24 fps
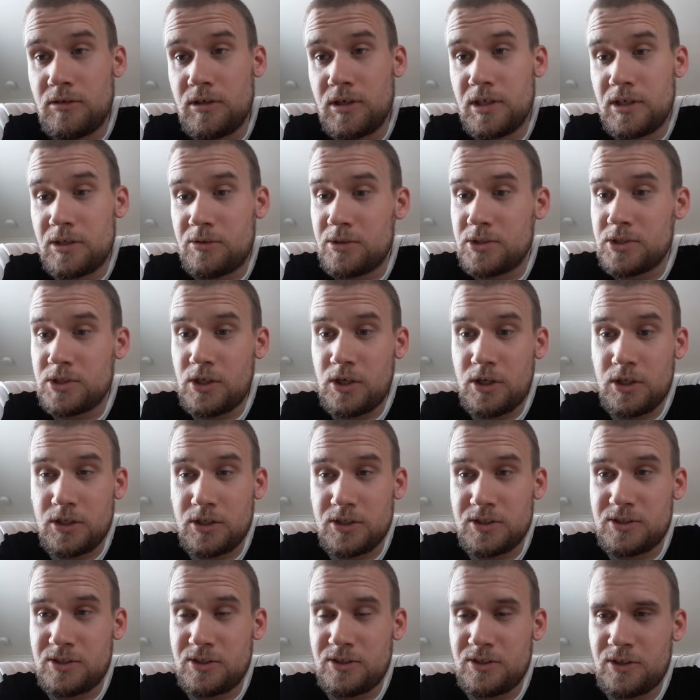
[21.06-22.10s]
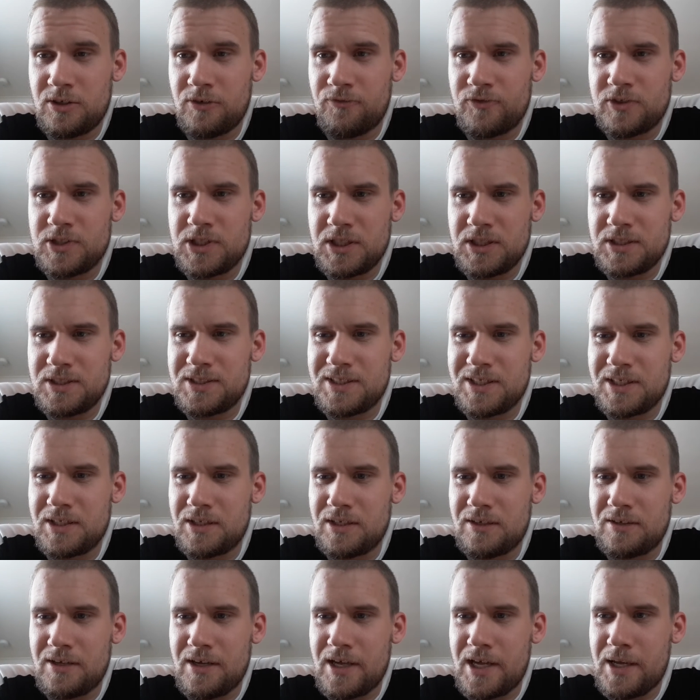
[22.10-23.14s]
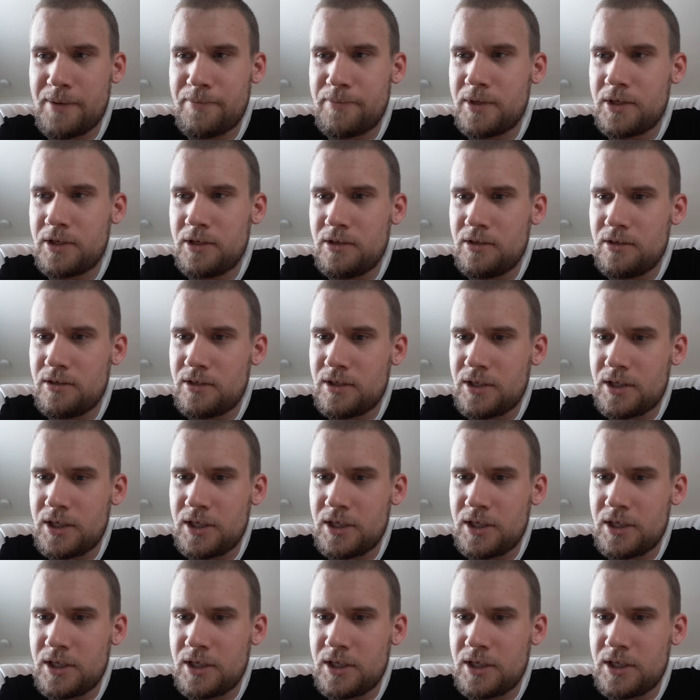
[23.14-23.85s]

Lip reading: It was a lot of things that happened,